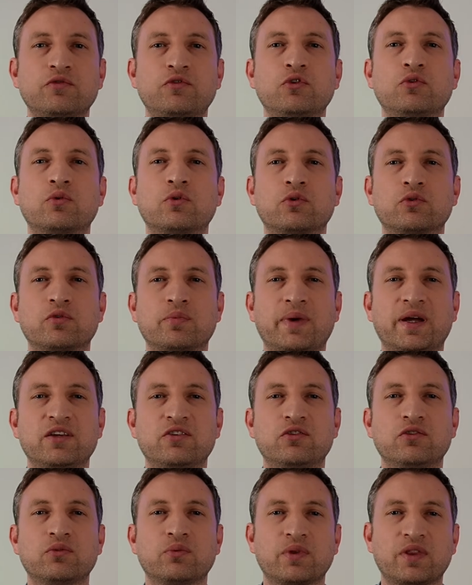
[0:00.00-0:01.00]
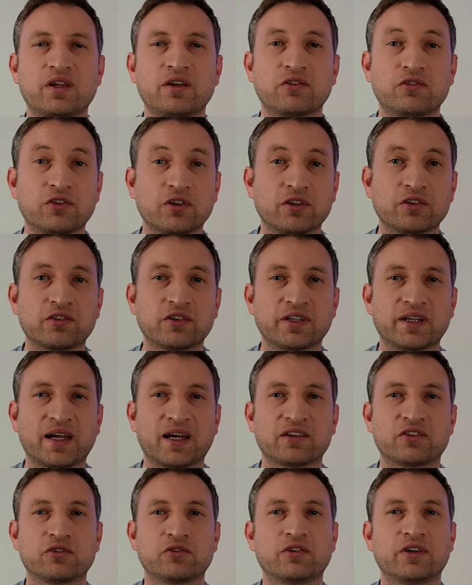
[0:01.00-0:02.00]
of your automations within a certain
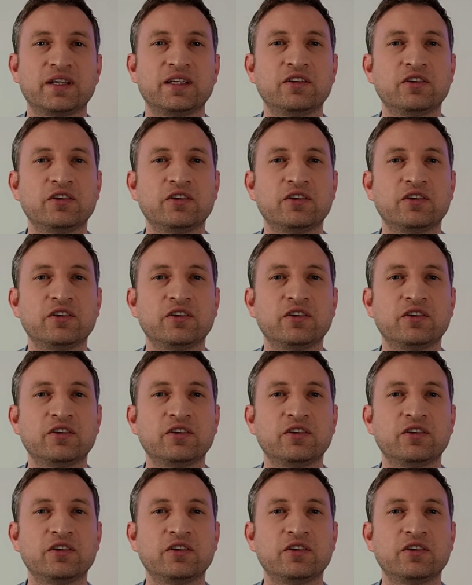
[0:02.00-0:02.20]
category,